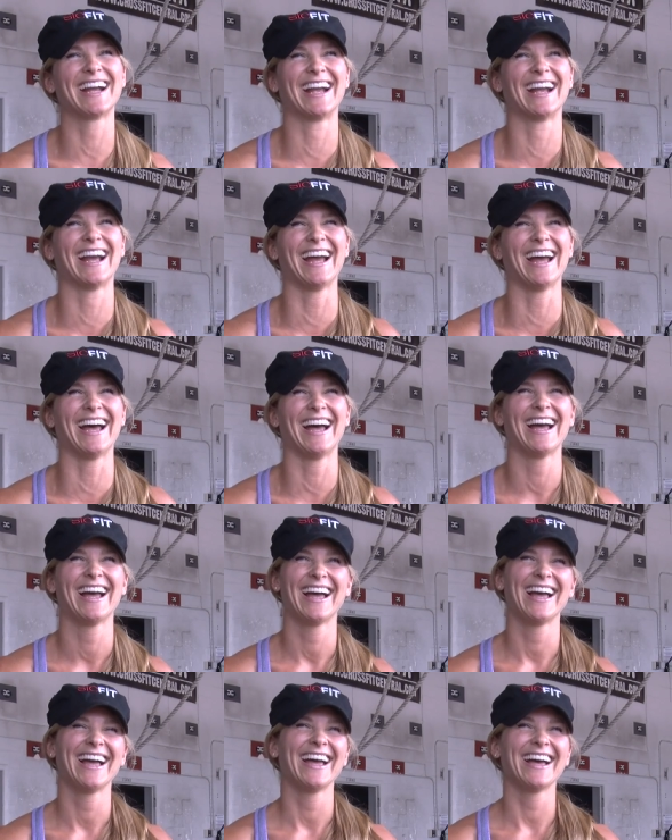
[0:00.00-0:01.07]

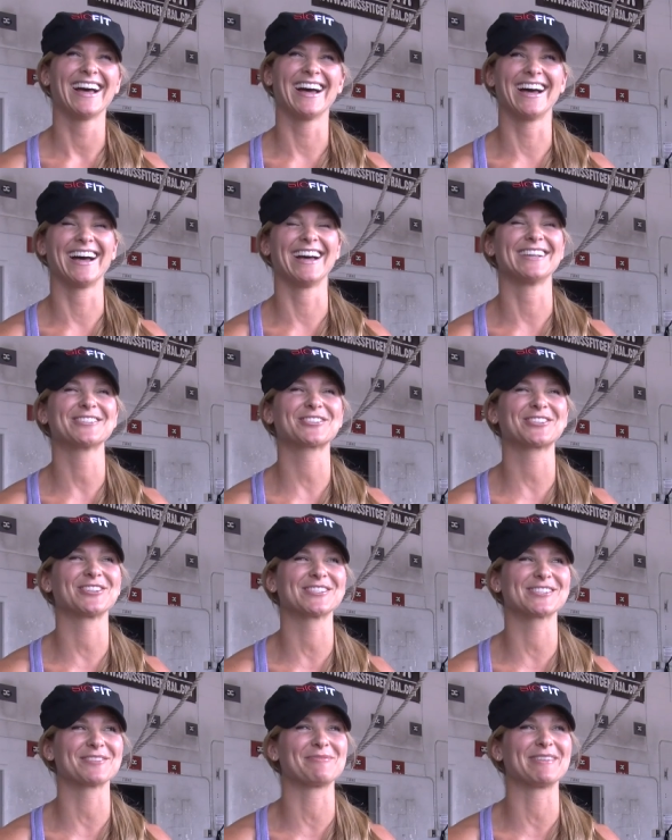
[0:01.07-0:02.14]
uh,
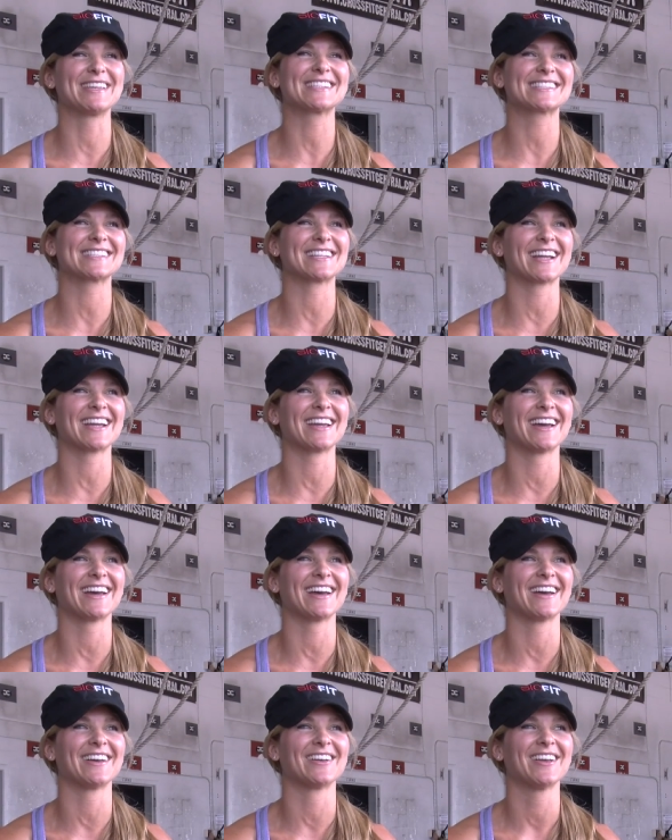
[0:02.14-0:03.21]
she's a beast, and
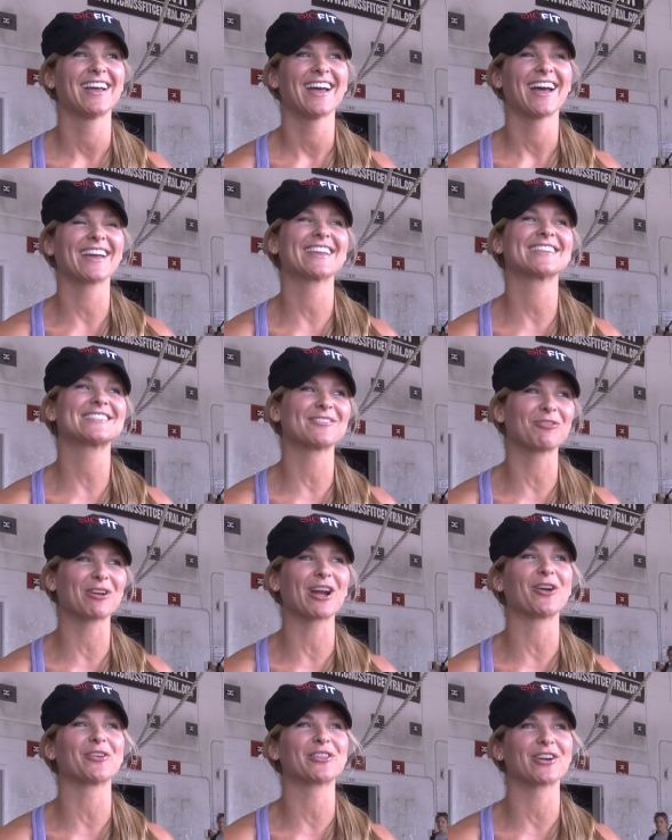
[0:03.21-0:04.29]
I uh, I get to work
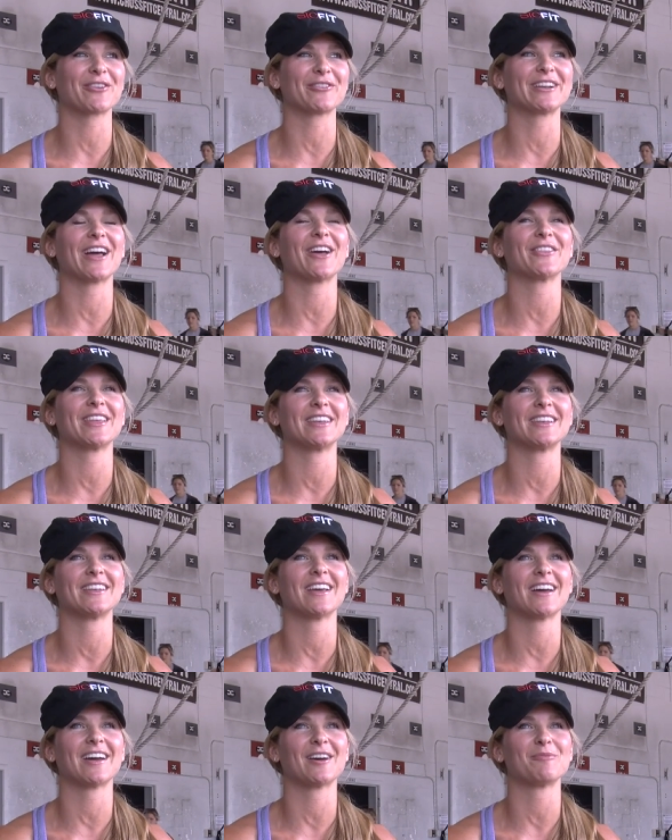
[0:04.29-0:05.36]
out with her every now and then.
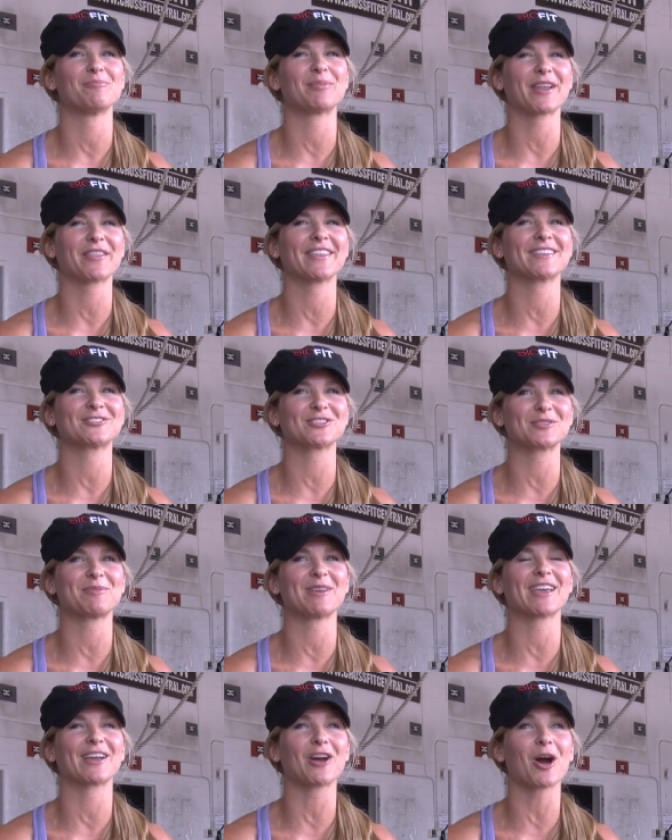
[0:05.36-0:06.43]
Um, but I think just
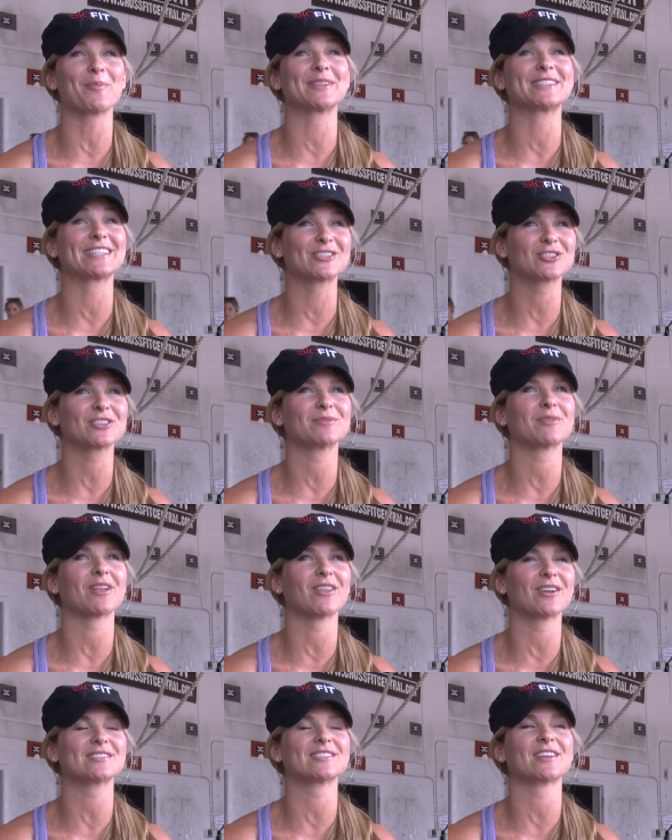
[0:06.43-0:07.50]
being in competition
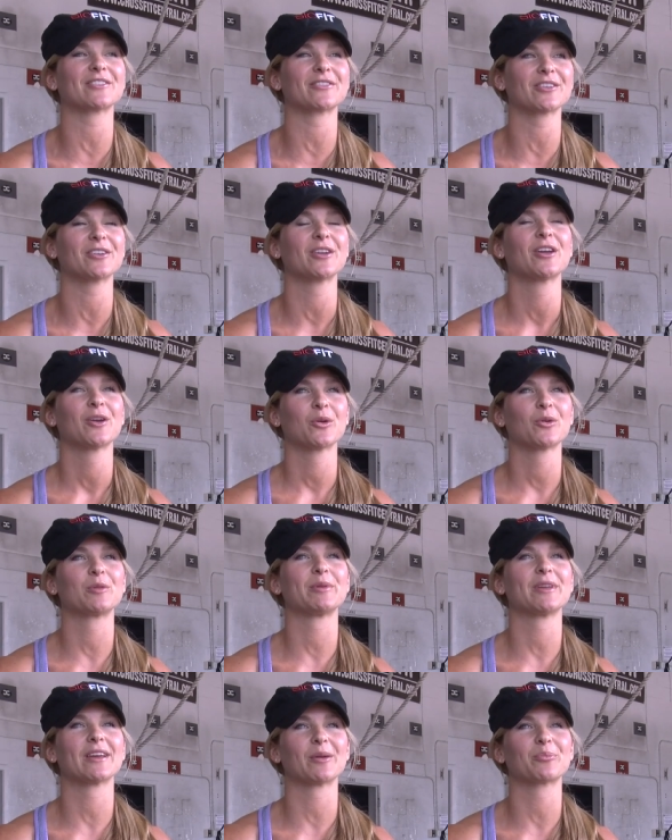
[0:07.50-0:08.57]
alongside of her would
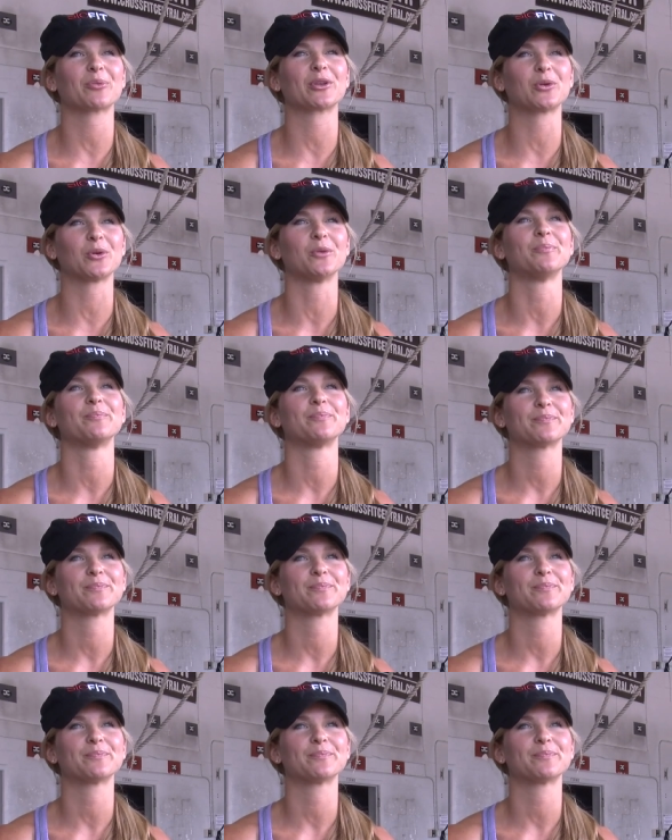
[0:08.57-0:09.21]
be uh, pretty cool.